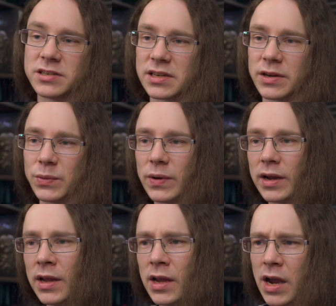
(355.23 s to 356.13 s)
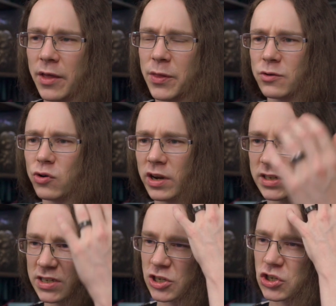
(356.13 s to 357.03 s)
So I think the right
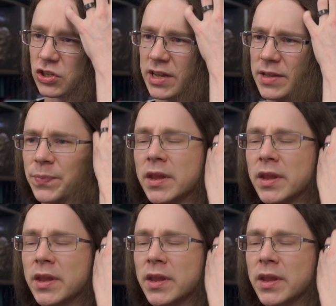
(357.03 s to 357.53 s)
decision there.